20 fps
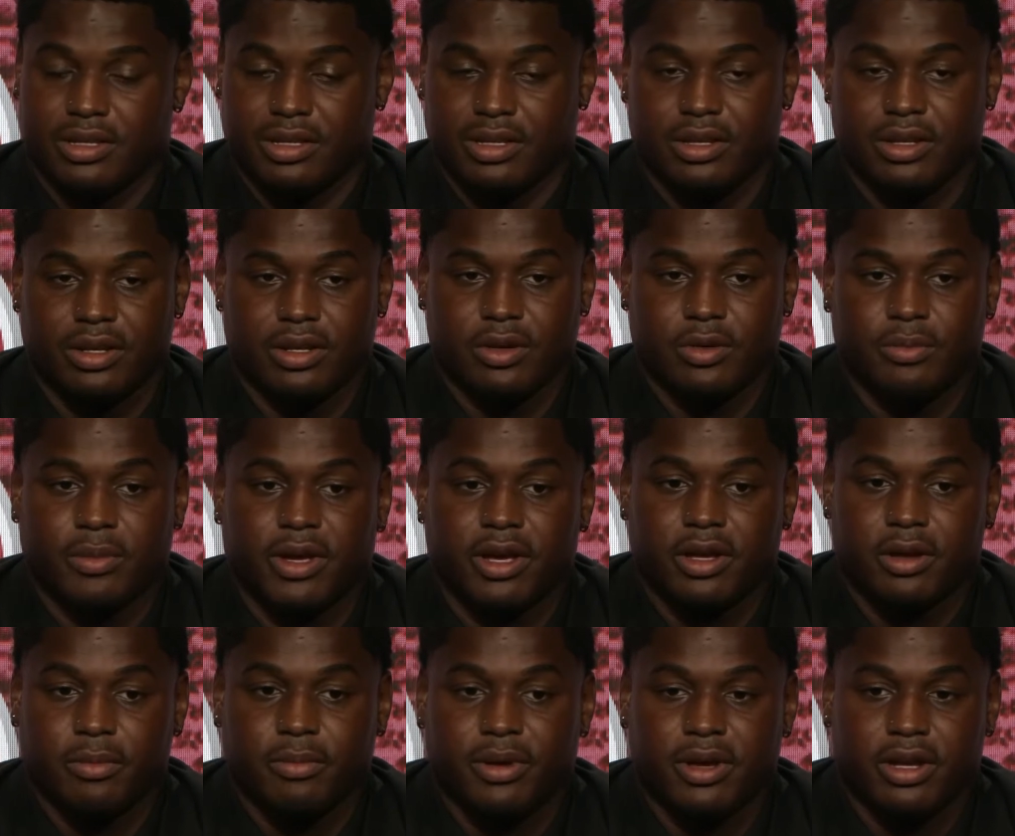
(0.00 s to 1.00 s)
you know
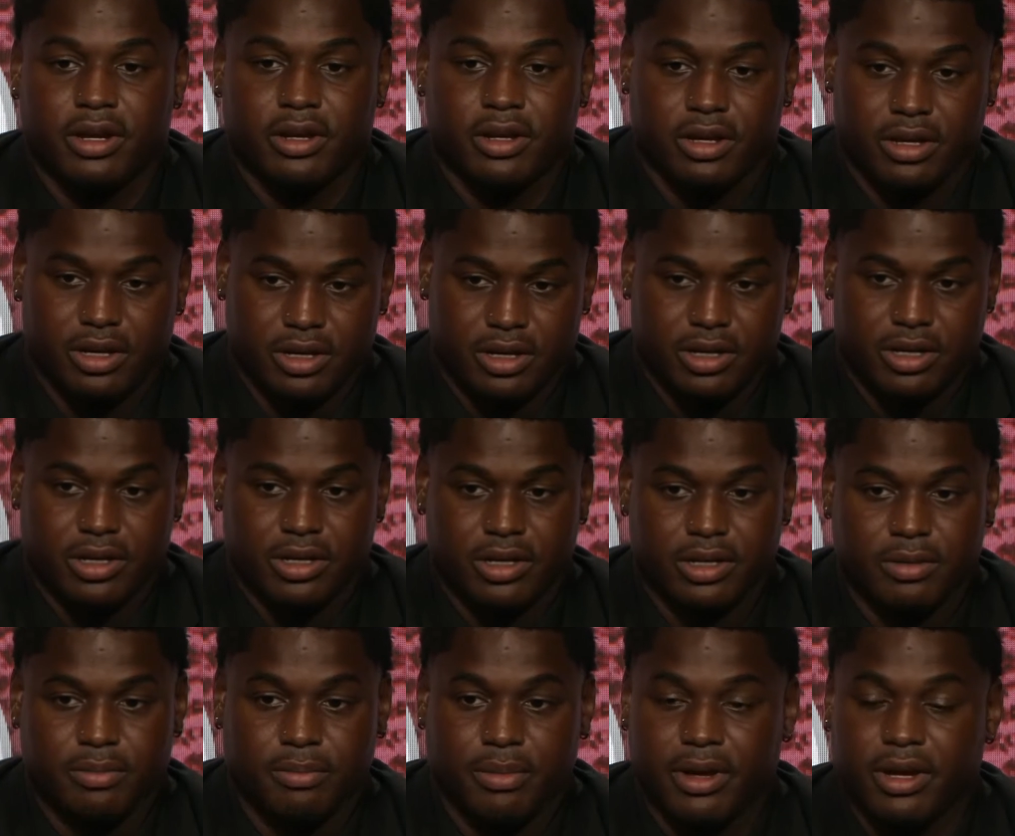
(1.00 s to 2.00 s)
make a better
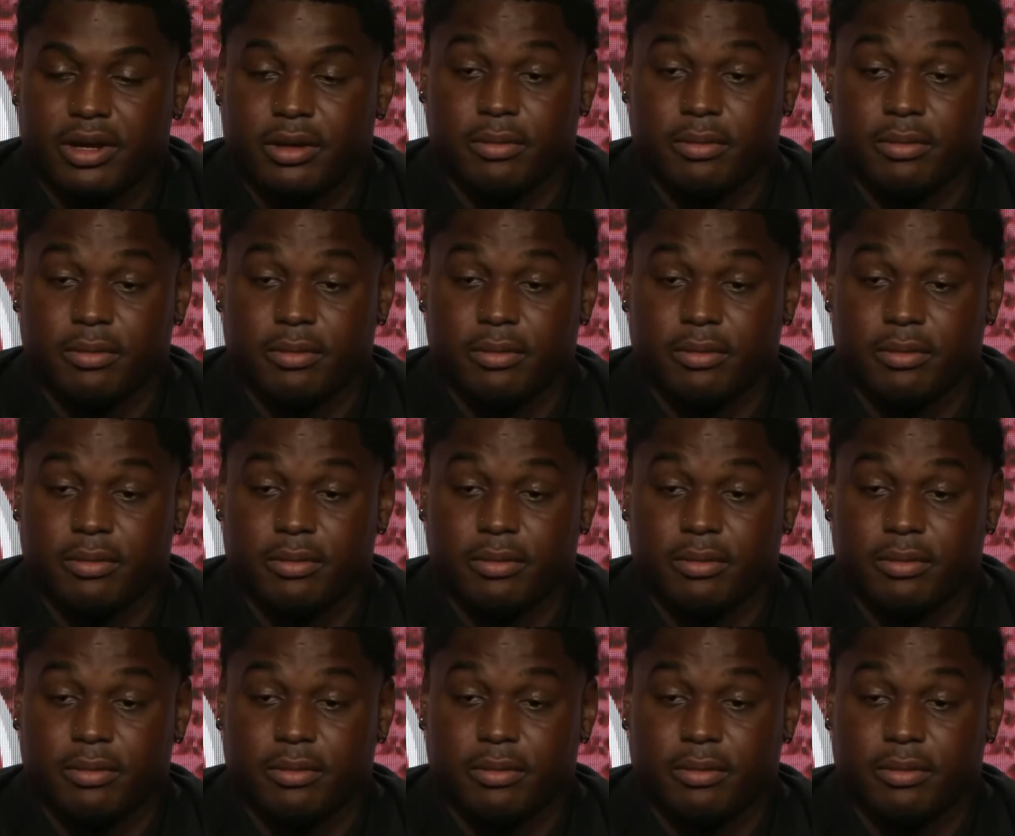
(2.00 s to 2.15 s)
uh,